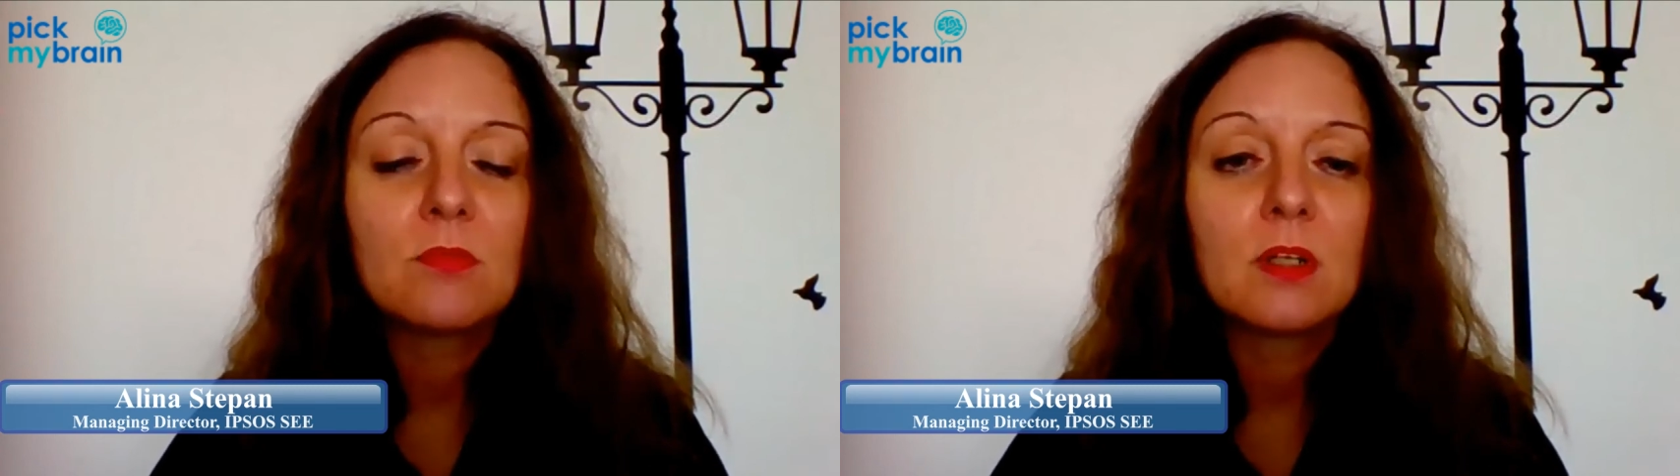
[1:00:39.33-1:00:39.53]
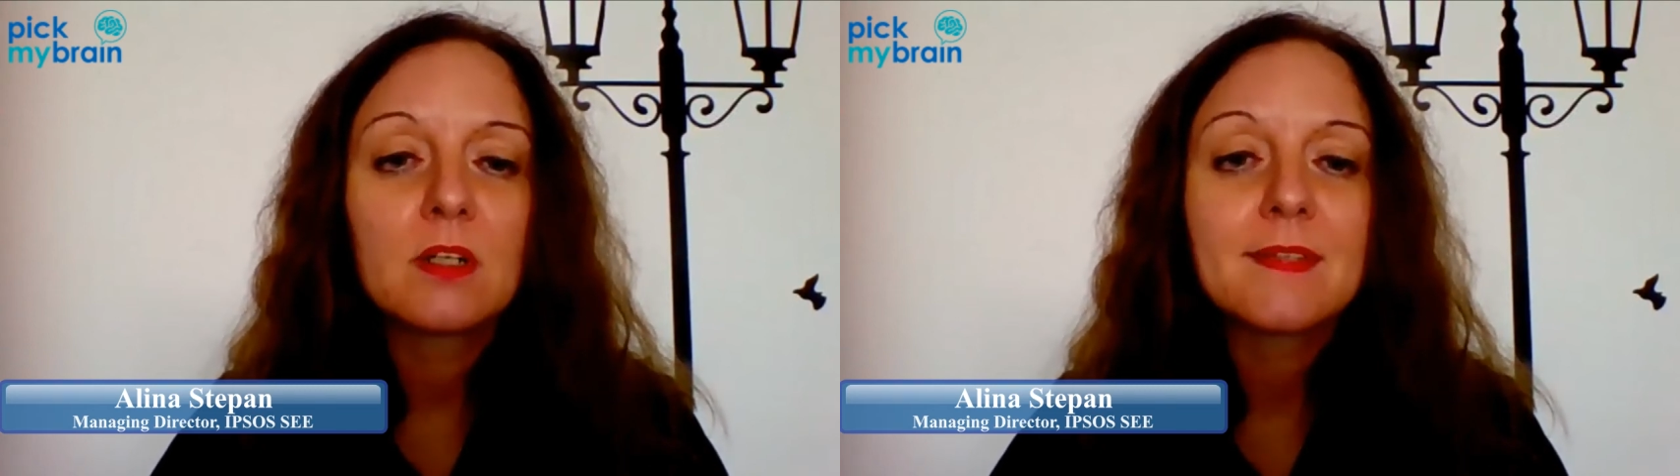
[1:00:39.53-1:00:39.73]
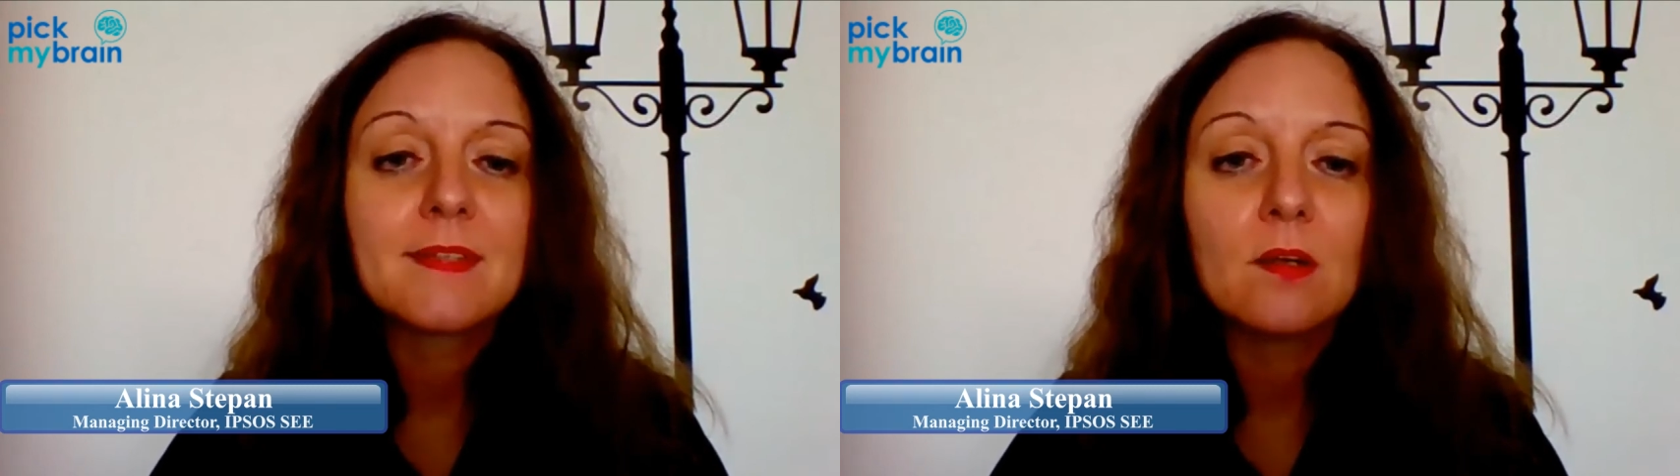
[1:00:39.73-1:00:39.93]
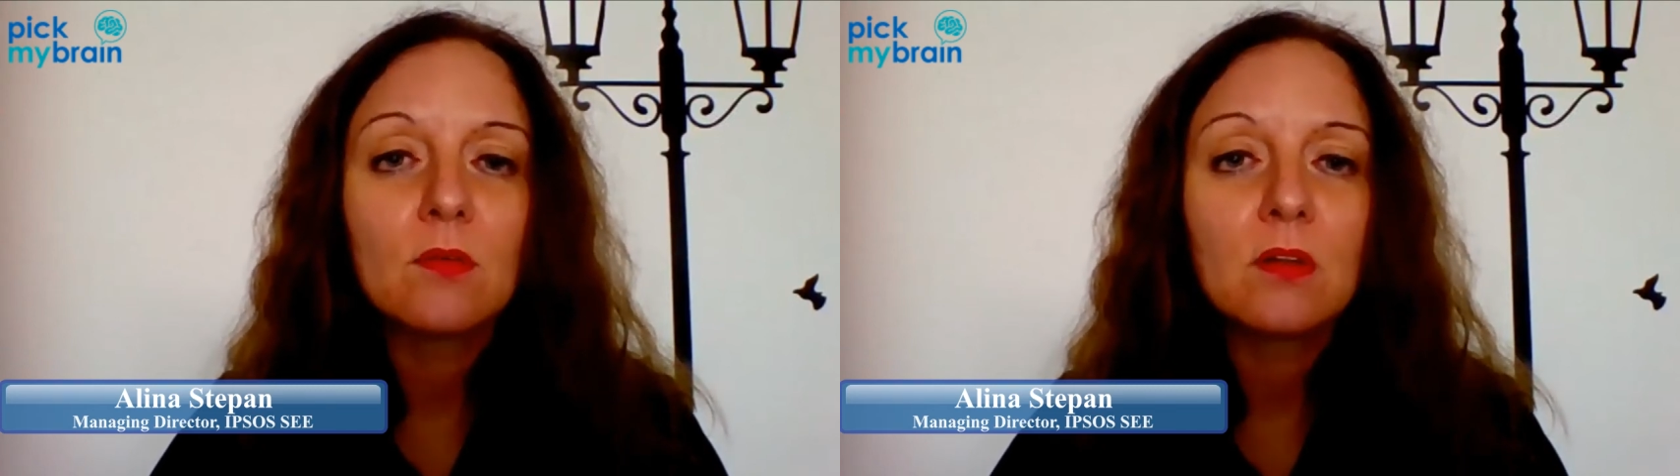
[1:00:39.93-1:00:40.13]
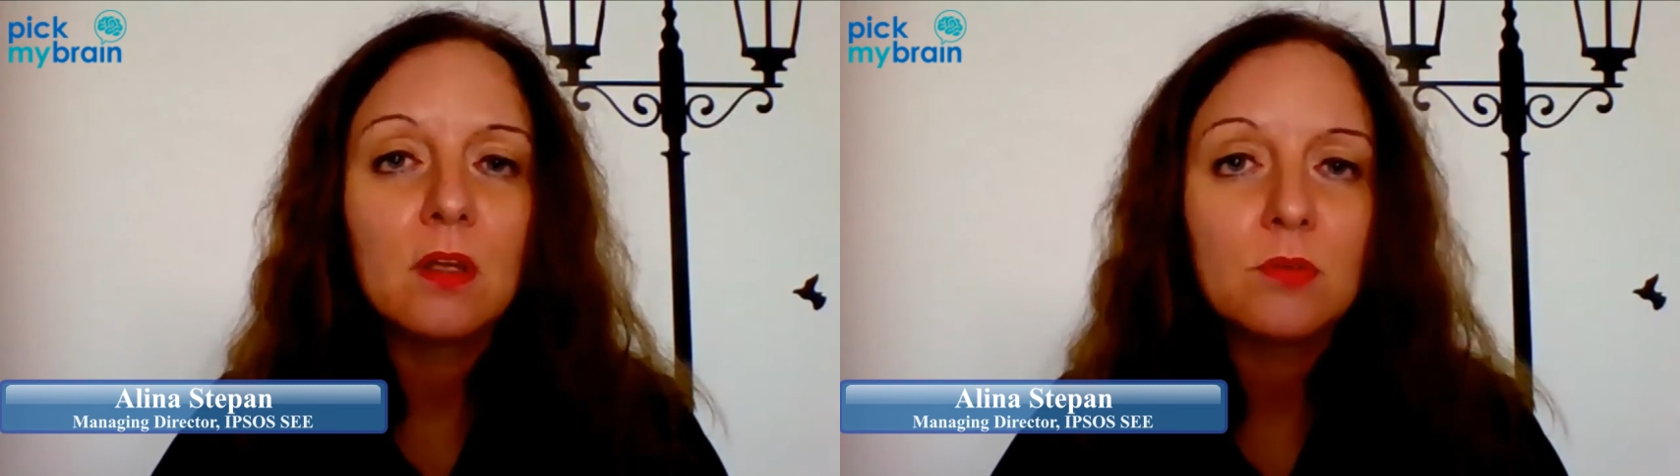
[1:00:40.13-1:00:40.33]
were
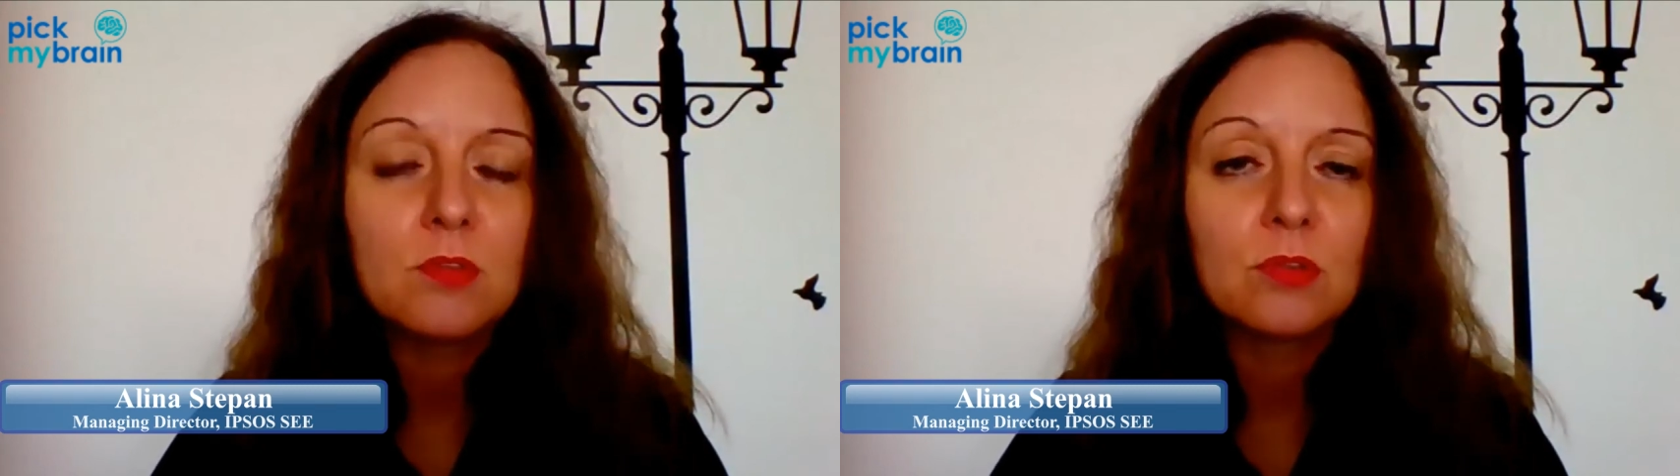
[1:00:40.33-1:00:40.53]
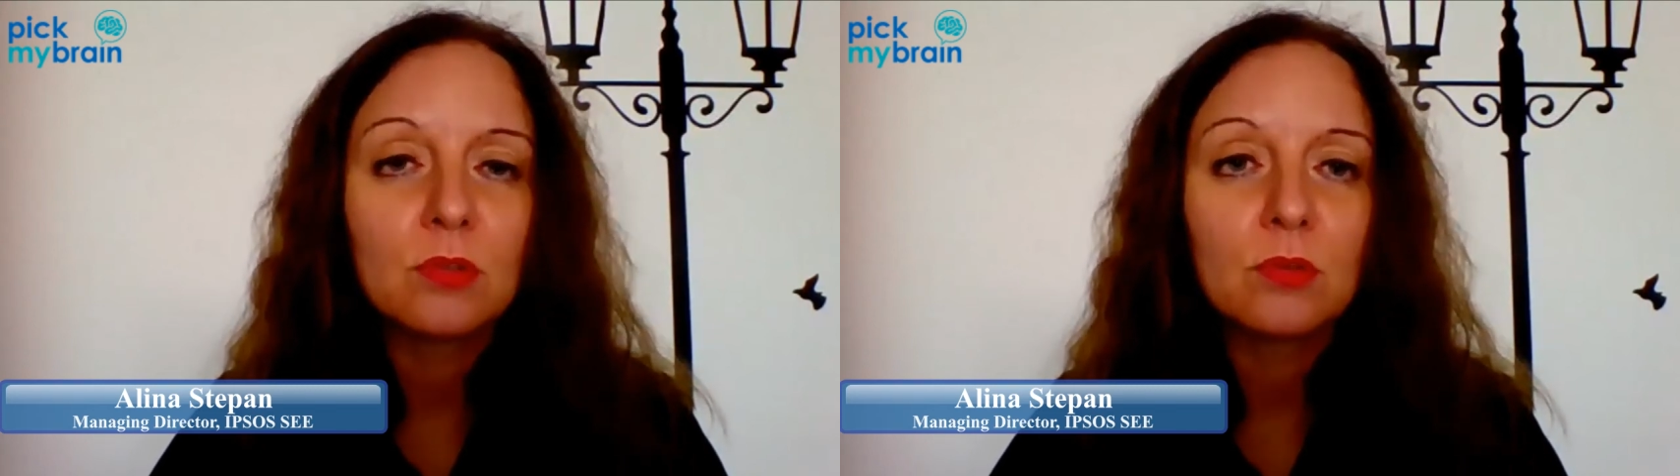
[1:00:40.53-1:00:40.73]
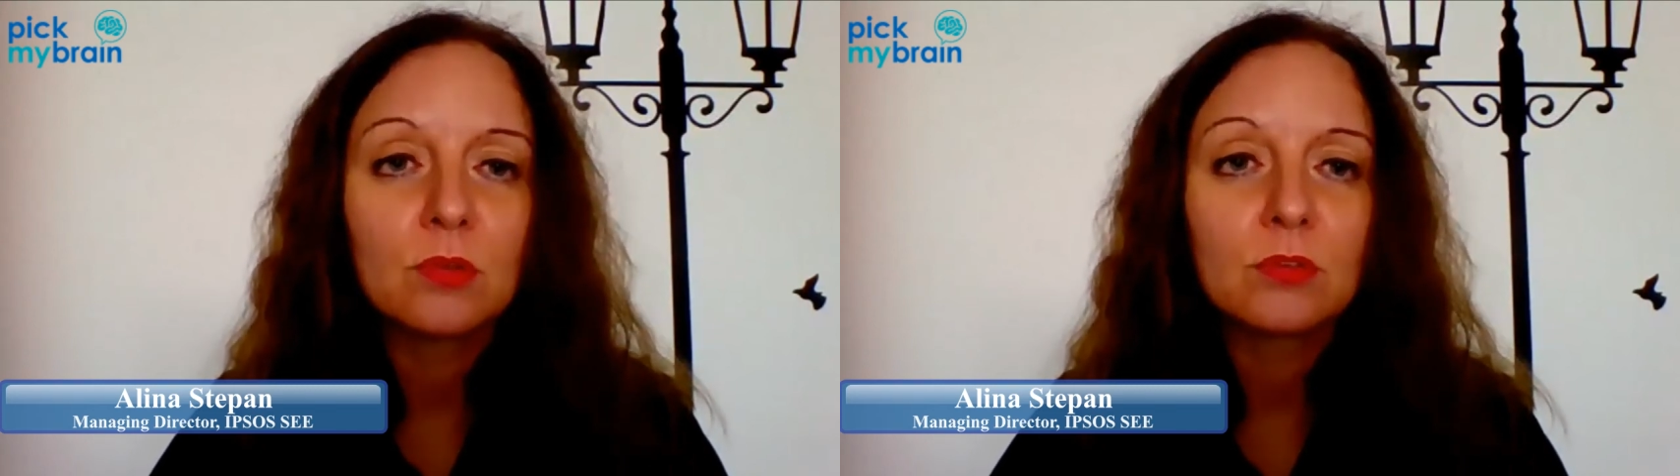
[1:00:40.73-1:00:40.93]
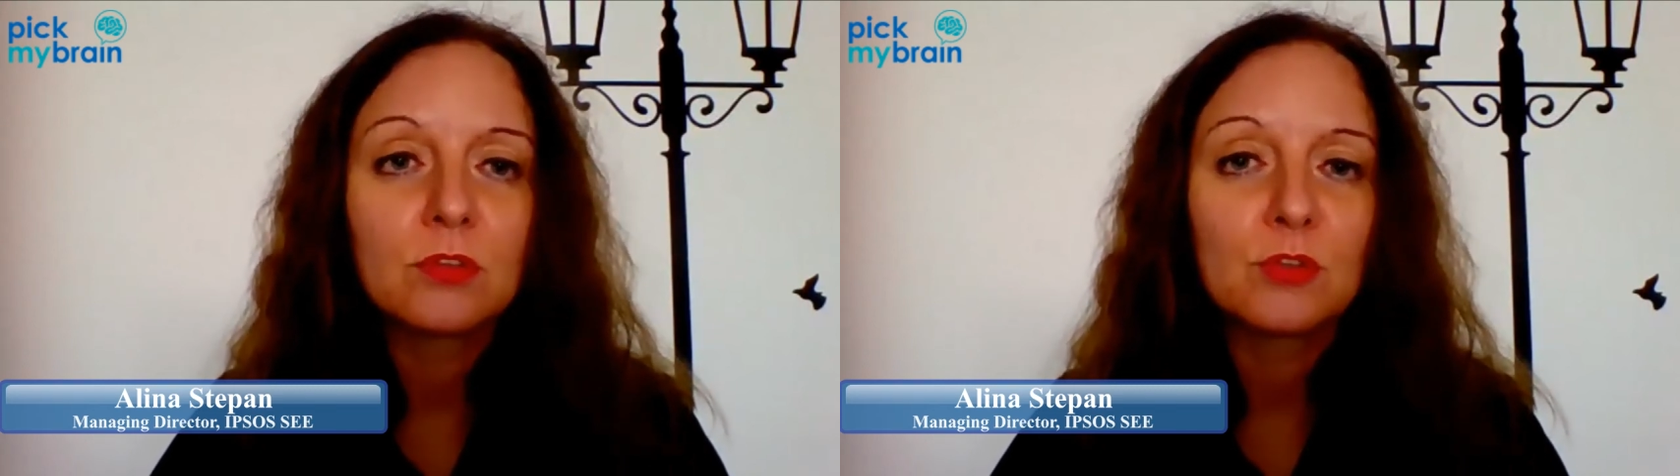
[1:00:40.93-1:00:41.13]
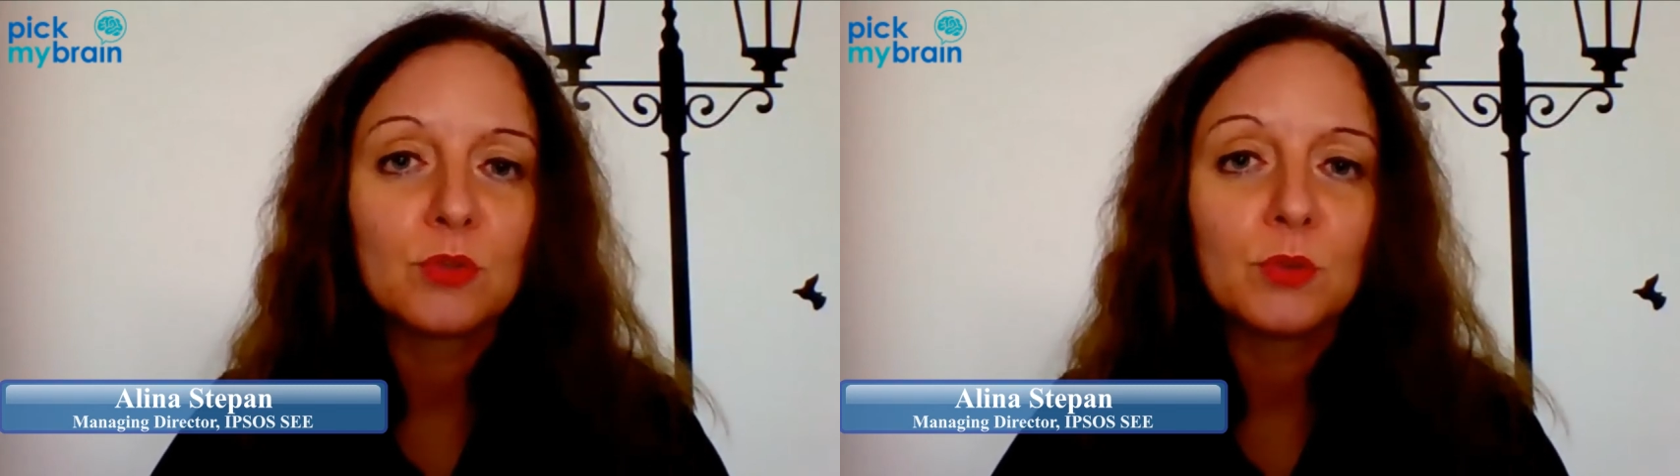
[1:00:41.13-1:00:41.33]
so close to